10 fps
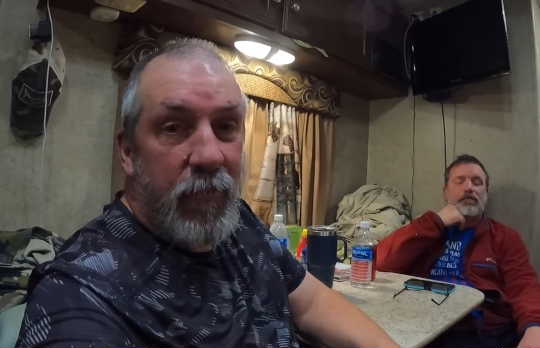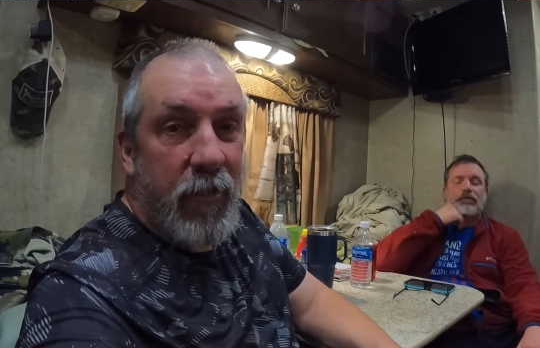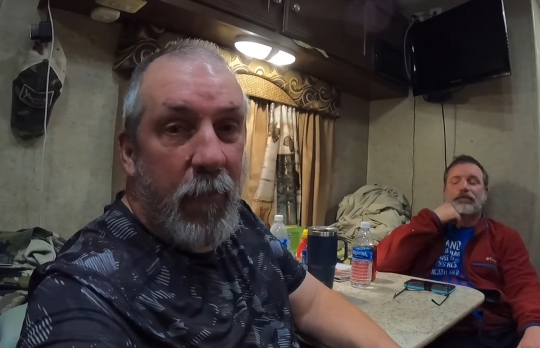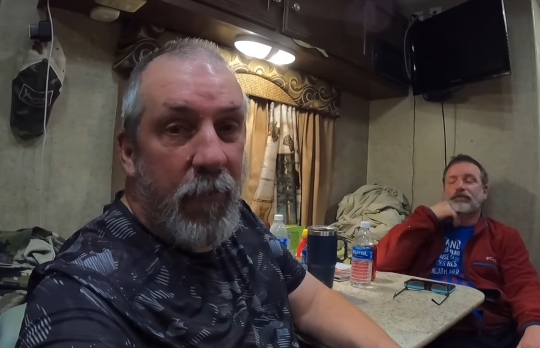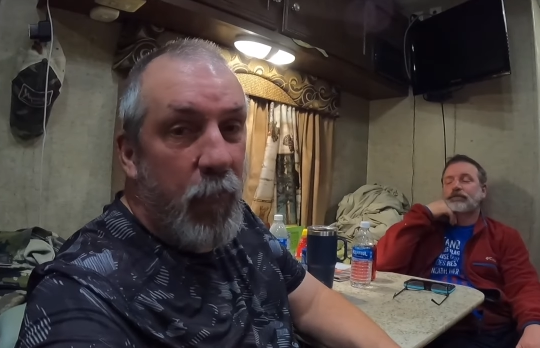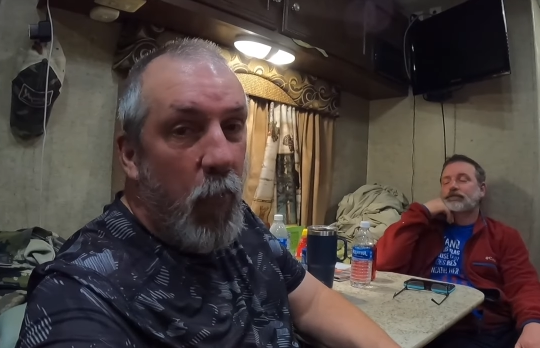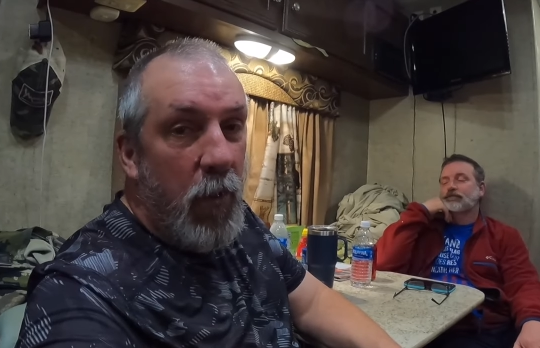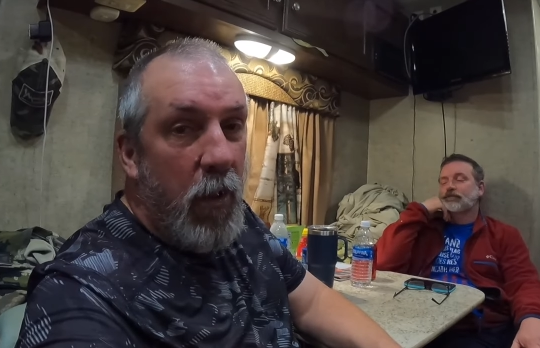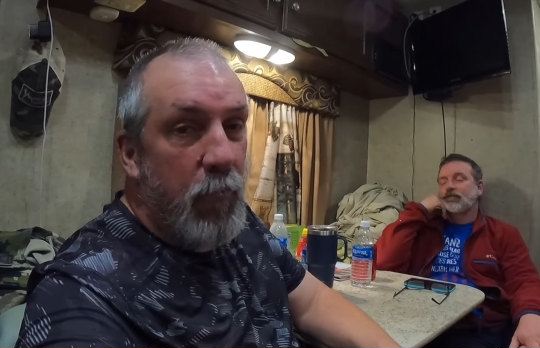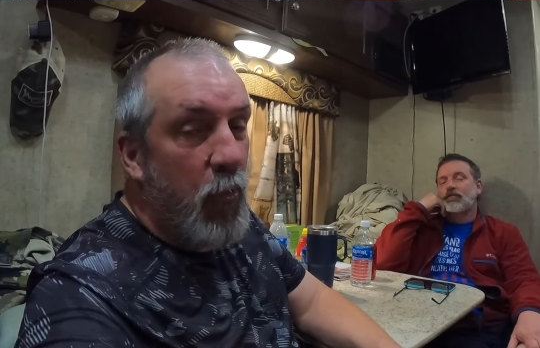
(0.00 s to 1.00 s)
Speaker 1: get up at four
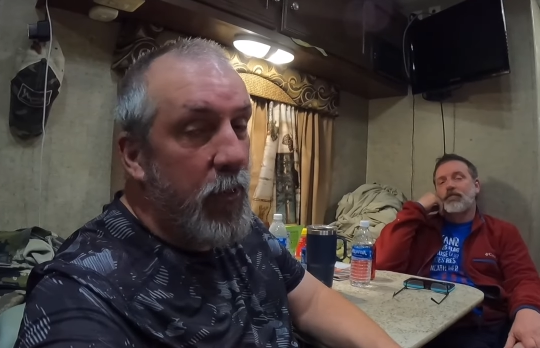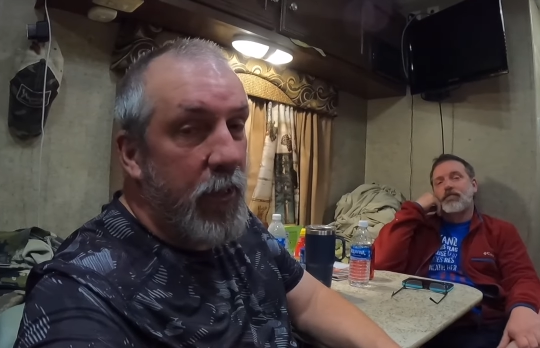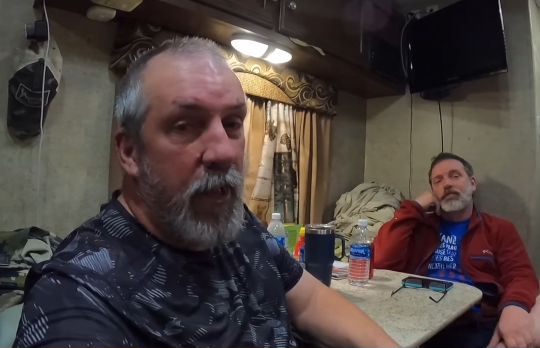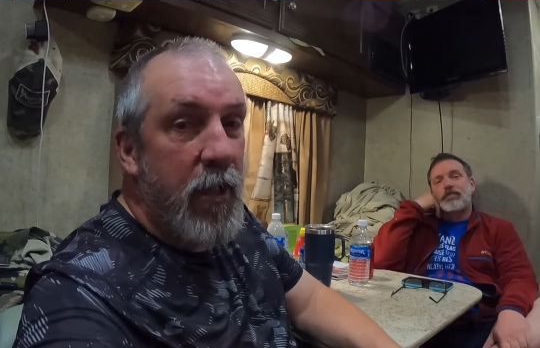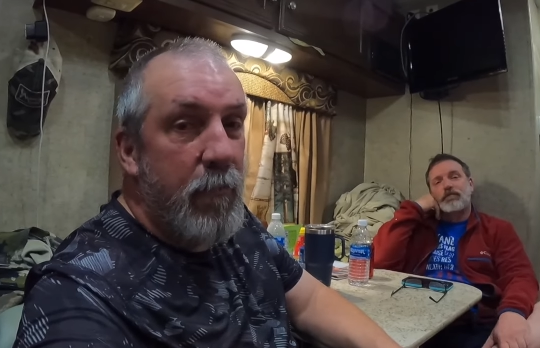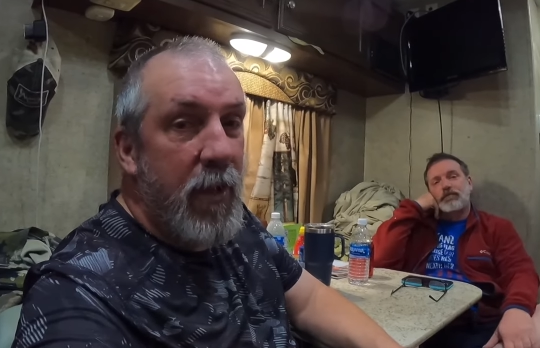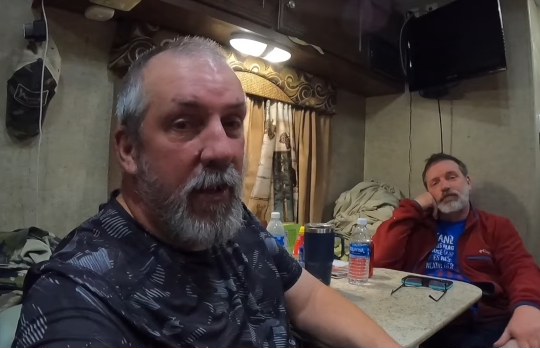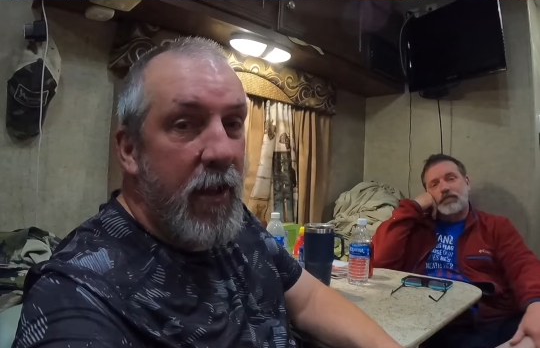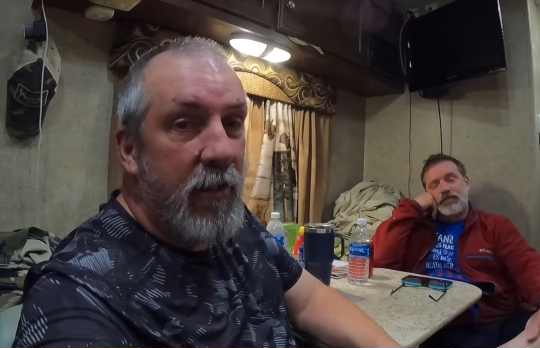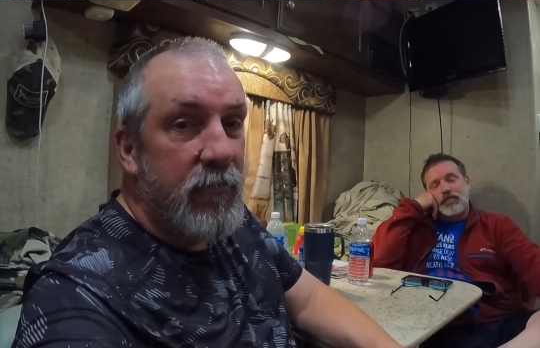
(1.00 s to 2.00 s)
o'clock morning and head
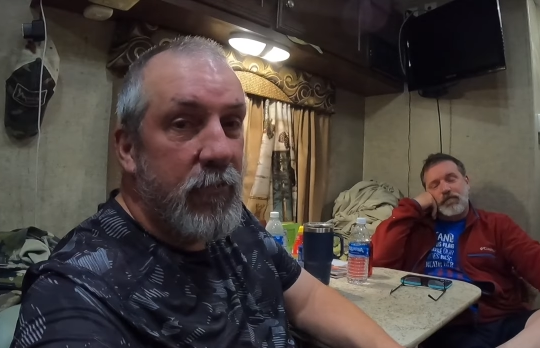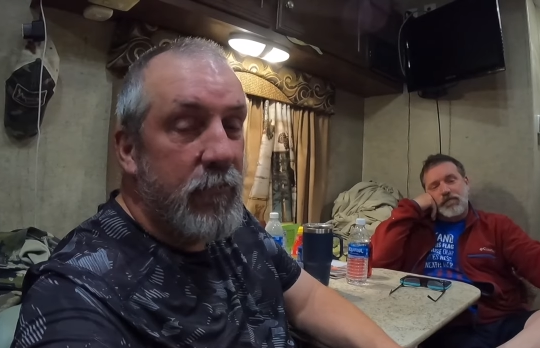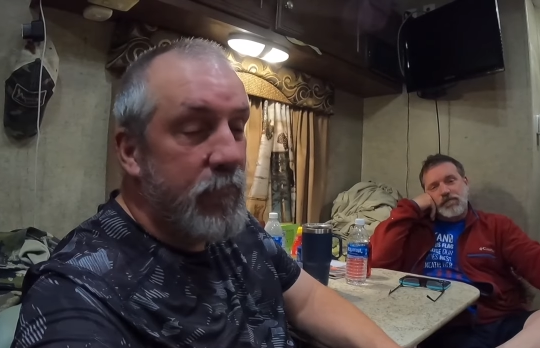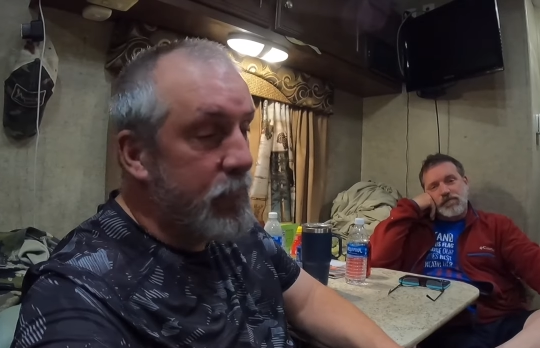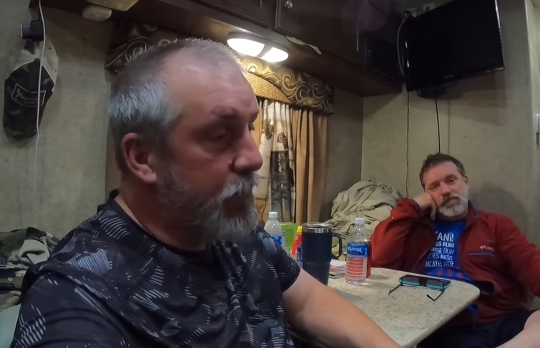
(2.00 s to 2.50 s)
back out. So,